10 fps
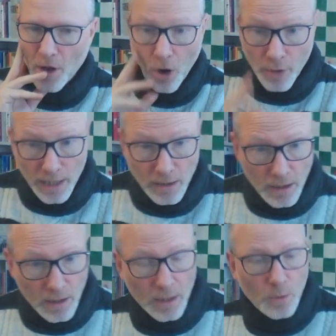Okay,
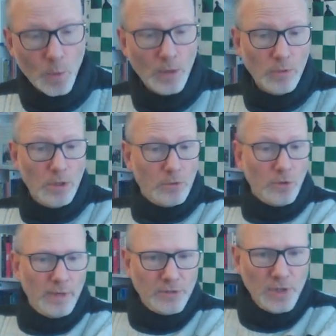well,
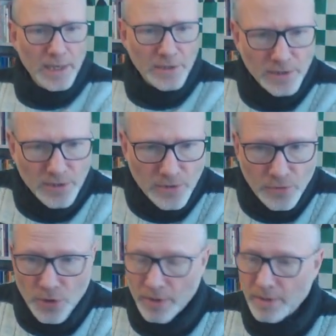congratulations to
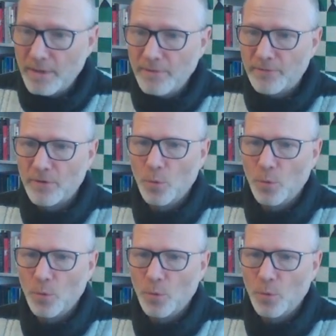Jonathan for